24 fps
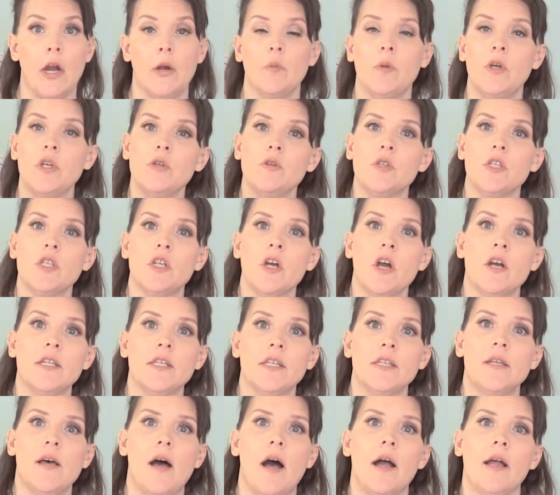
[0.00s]
And when you start
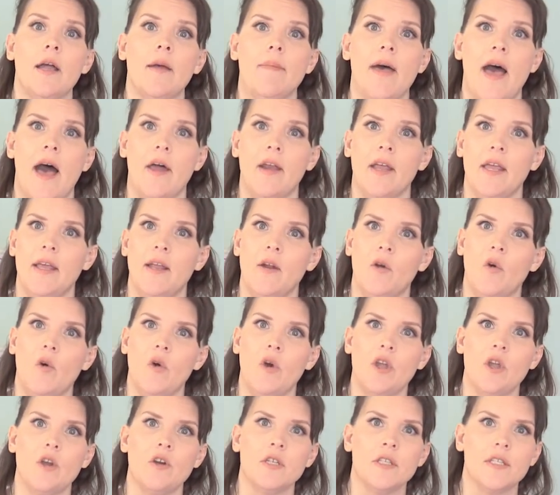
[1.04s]
to talk about it,
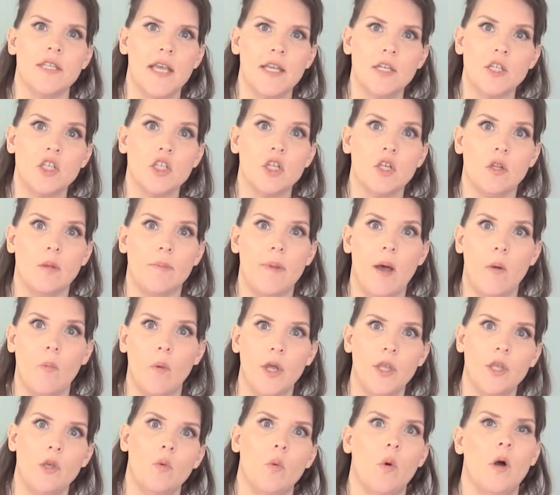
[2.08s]
or you're intentional about
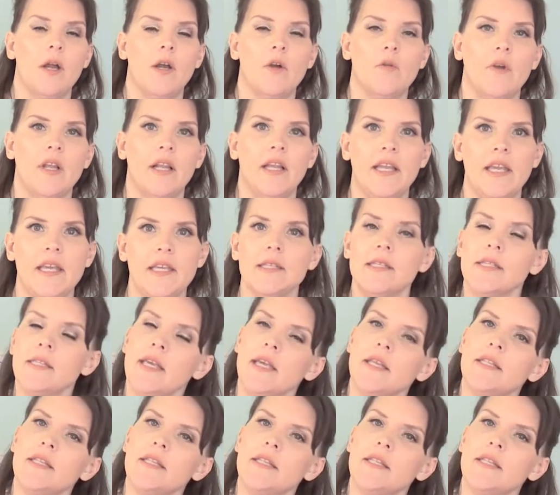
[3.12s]
what you want to release,